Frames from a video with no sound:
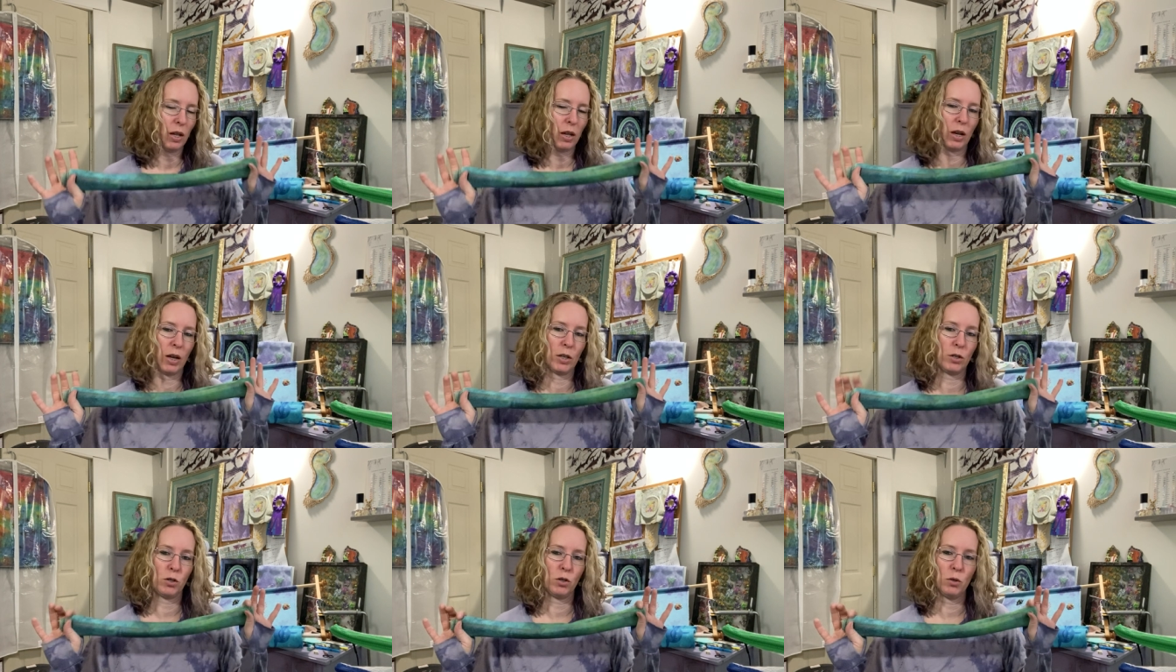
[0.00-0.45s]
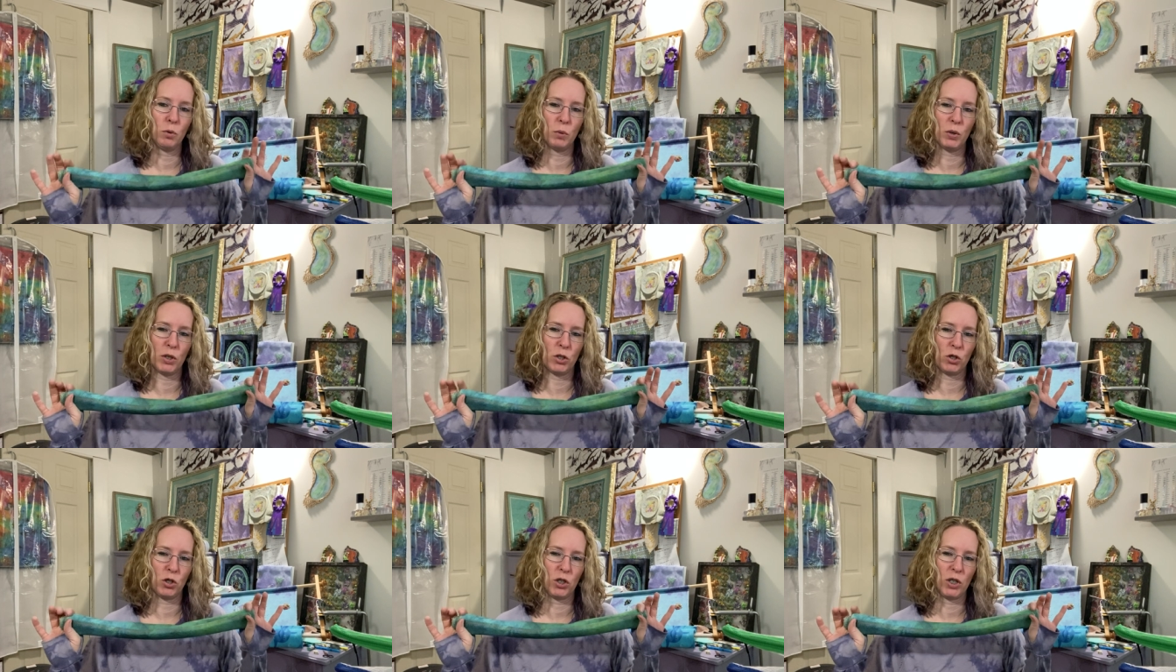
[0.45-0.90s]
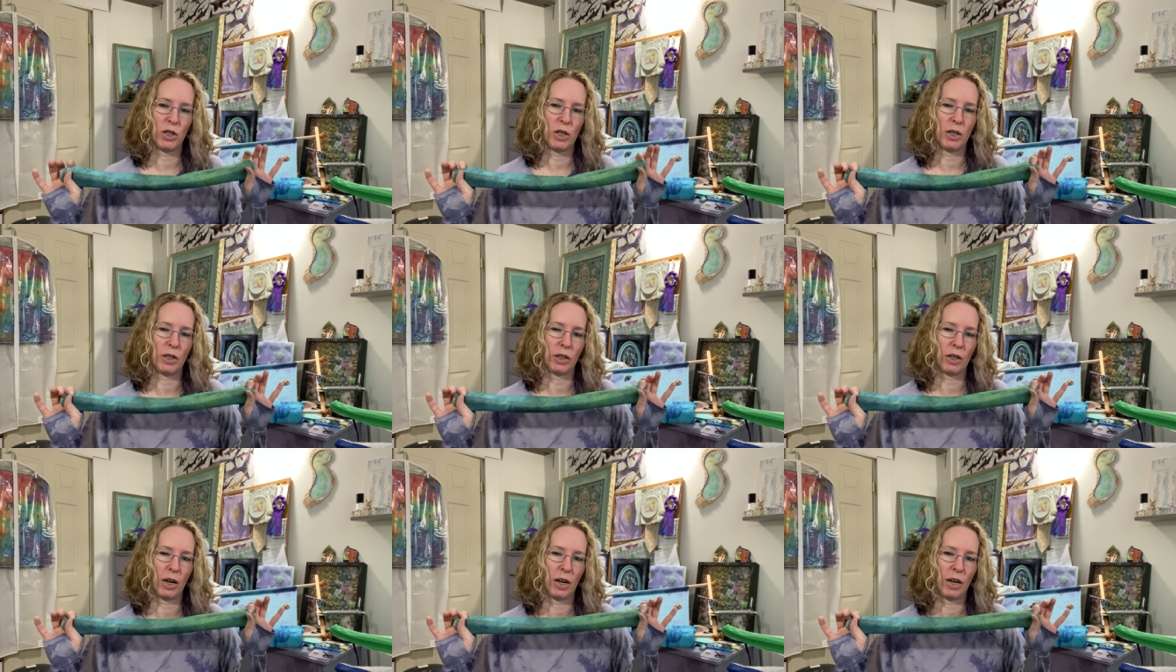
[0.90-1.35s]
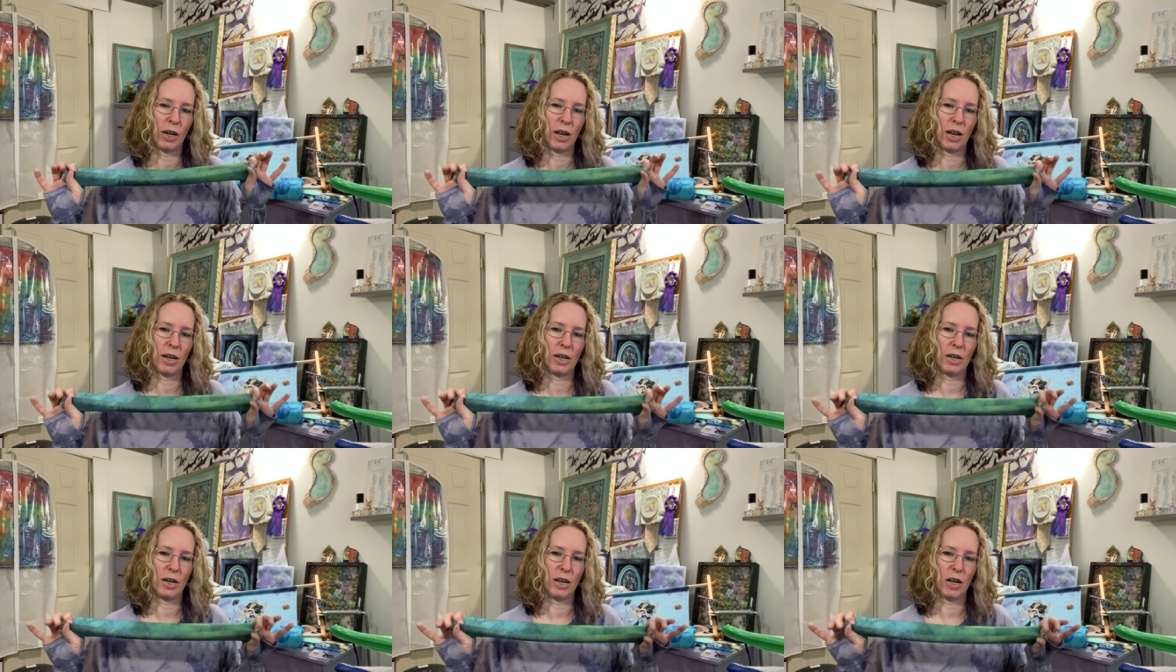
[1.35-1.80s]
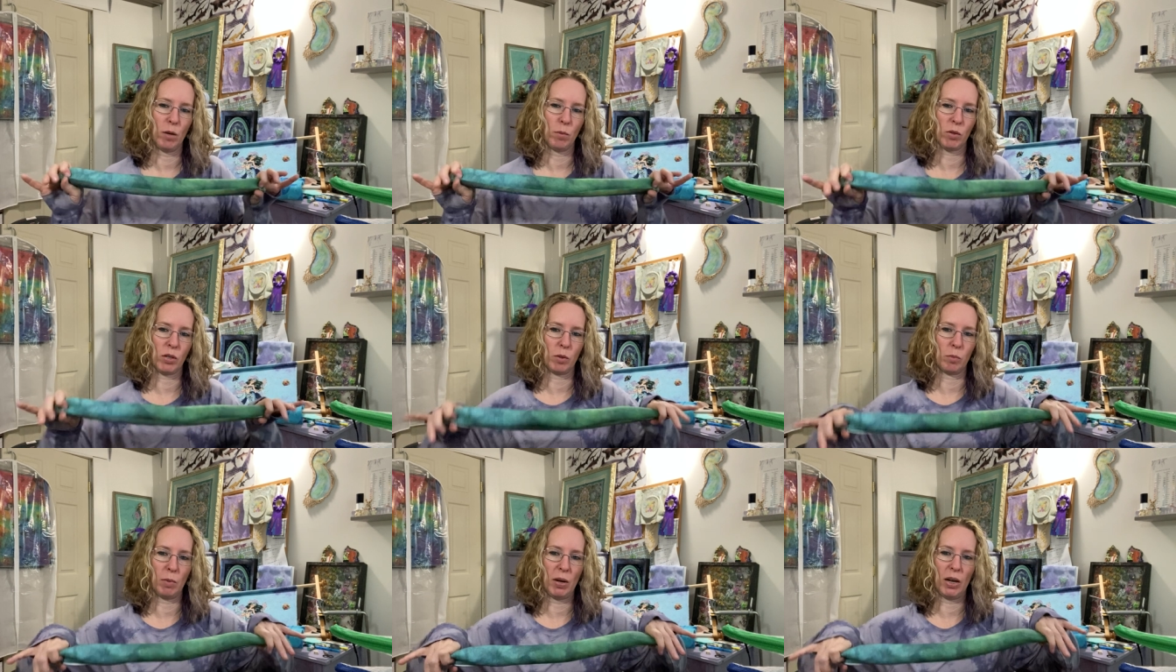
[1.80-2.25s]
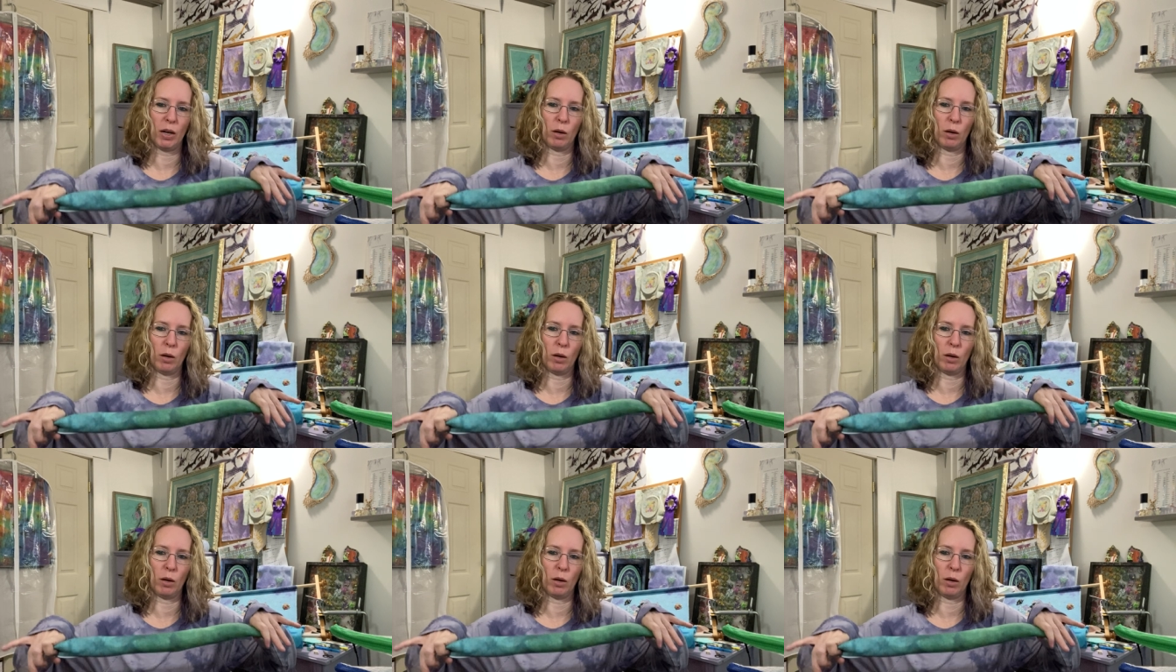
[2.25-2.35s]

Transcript: I do wish she kind of had names because man,